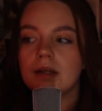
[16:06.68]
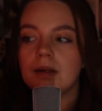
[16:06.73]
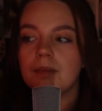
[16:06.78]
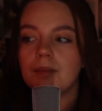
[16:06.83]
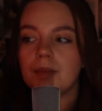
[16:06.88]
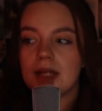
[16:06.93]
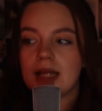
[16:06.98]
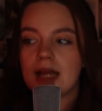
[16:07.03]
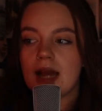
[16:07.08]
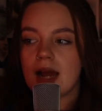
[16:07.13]

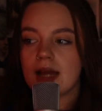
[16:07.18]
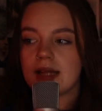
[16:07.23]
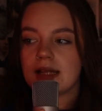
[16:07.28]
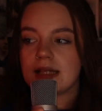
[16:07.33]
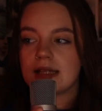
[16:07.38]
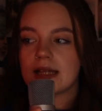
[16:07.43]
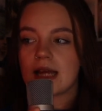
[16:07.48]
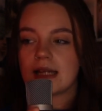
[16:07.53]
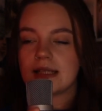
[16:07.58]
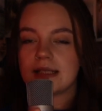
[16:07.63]
But yeah, I
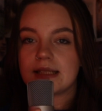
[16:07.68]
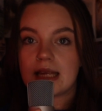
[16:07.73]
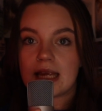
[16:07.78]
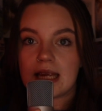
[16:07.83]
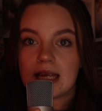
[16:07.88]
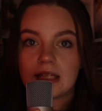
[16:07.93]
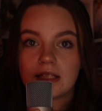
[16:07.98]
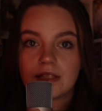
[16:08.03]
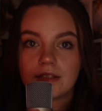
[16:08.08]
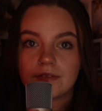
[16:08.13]
think that is
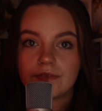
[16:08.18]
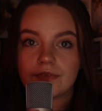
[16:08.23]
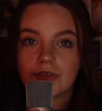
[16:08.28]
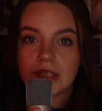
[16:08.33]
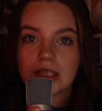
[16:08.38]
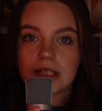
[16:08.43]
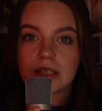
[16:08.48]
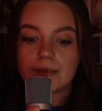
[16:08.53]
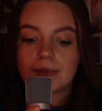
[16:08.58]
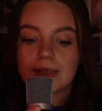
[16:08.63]
it for
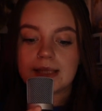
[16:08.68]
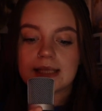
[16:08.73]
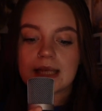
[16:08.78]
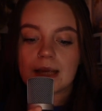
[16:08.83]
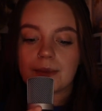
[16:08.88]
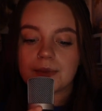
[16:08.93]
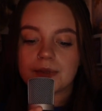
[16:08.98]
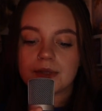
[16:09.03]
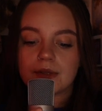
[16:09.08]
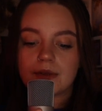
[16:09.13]
this week's
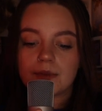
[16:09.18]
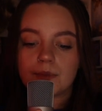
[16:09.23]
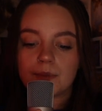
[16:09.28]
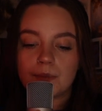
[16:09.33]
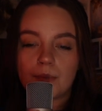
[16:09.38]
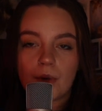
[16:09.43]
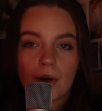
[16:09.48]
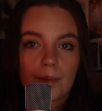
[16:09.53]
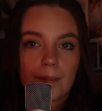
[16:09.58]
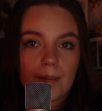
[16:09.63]
episode of
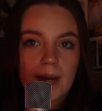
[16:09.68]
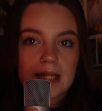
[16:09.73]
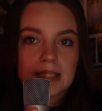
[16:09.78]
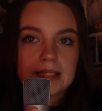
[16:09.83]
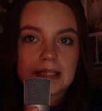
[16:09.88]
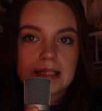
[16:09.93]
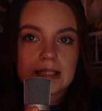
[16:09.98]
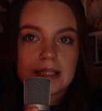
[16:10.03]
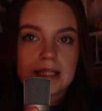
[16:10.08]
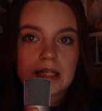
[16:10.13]
Book
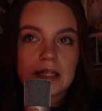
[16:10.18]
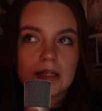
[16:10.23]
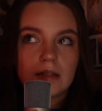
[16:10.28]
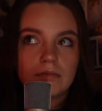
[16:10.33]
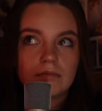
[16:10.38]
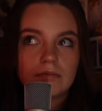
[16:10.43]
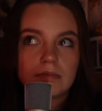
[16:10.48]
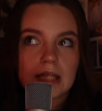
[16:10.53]
Bestie.